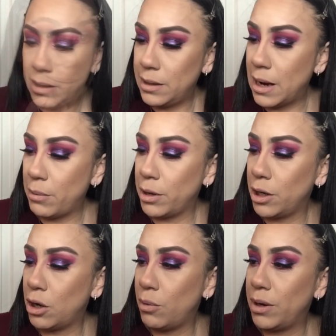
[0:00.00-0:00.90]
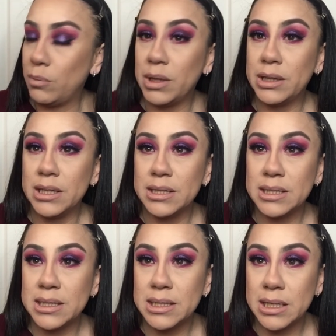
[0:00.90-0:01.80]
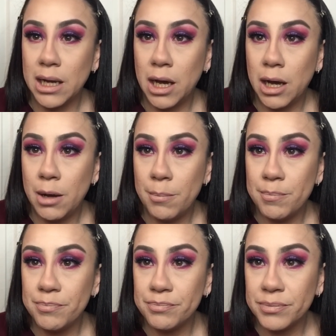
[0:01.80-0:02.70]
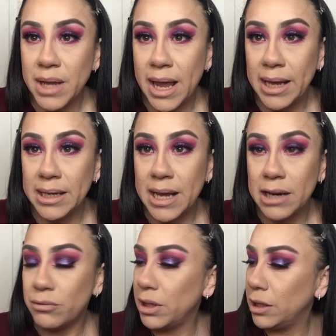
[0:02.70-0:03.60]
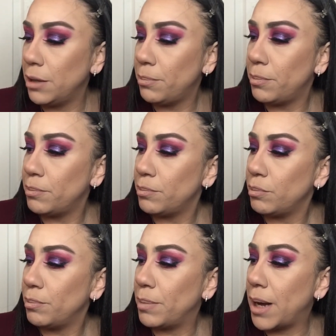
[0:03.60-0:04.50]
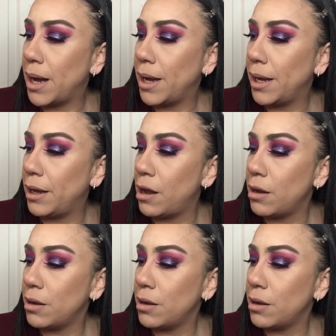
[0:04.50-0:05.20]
Now we're going to go in with this Hank & Henry lip by